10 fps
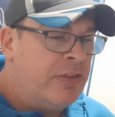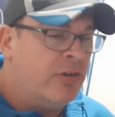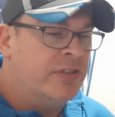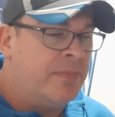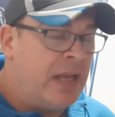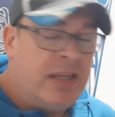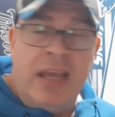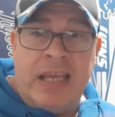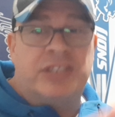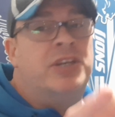turn some heads.
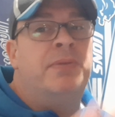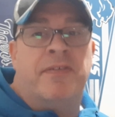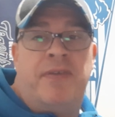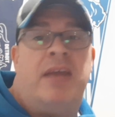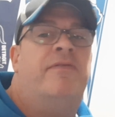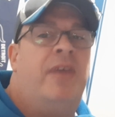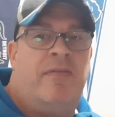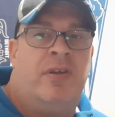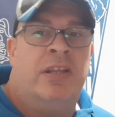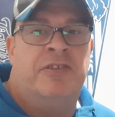He's going to be a fan
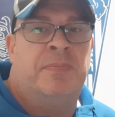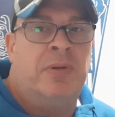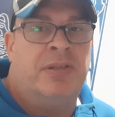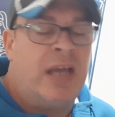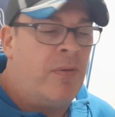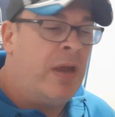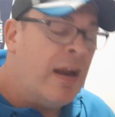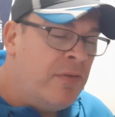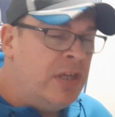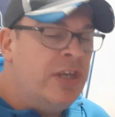favorite. Let's just put it that way.
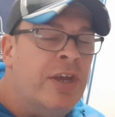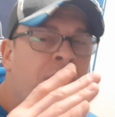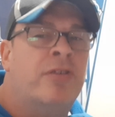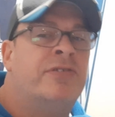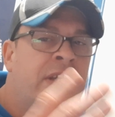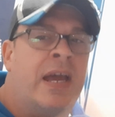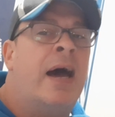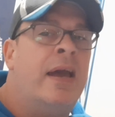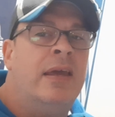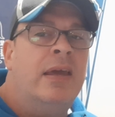Every year there's a
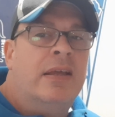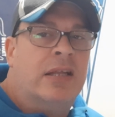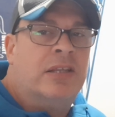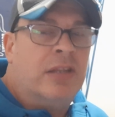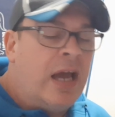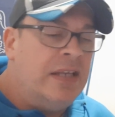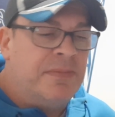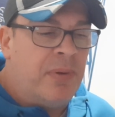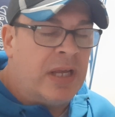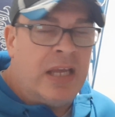guy that the
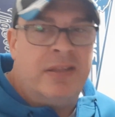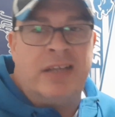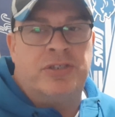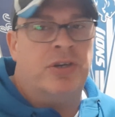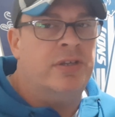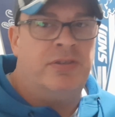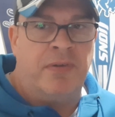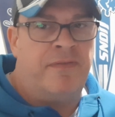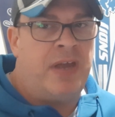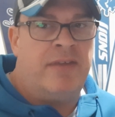Lions bring in that turn
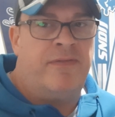into a fan